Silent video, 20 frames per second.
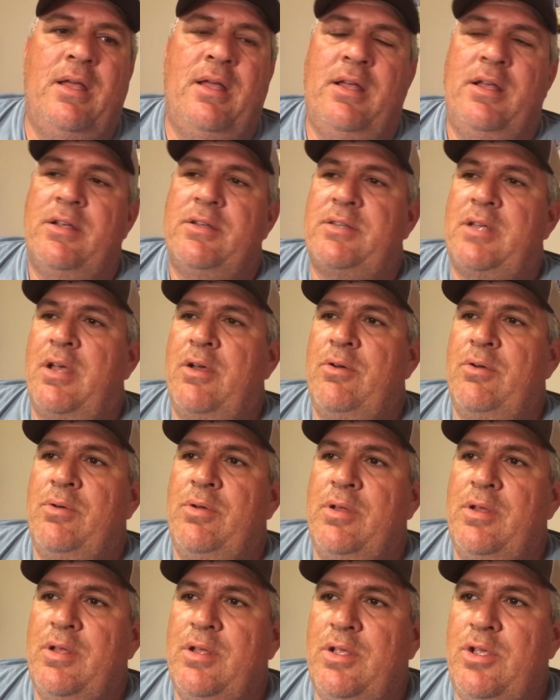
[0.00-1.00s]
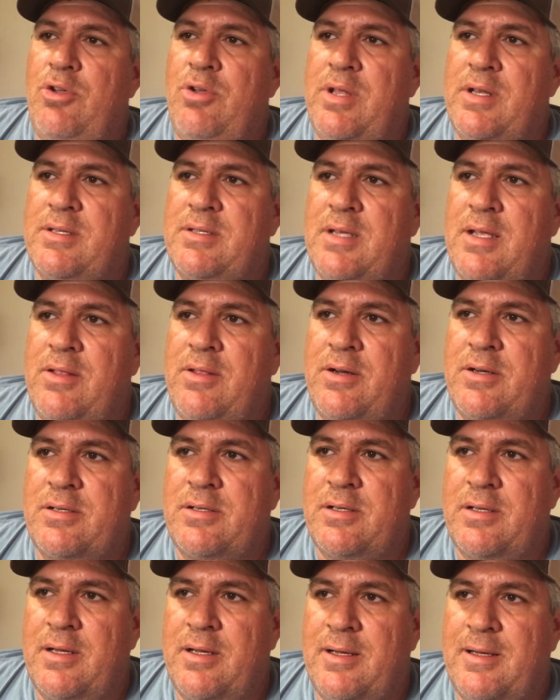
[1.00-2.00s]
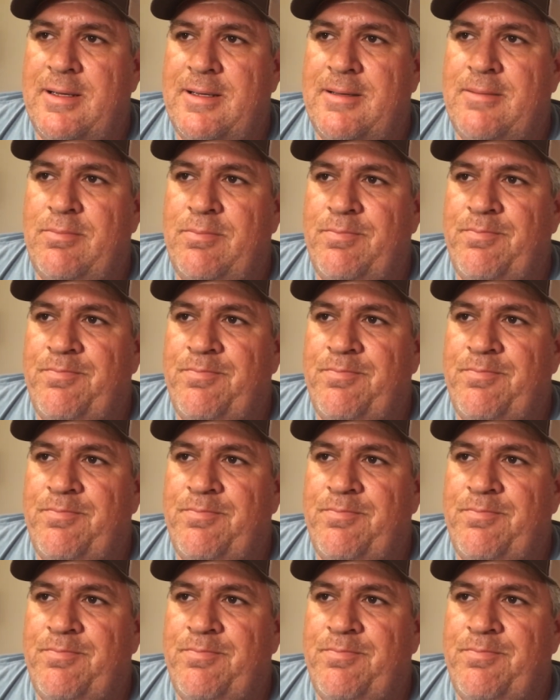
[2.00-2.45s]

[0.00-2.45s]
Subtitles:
So you can see there's a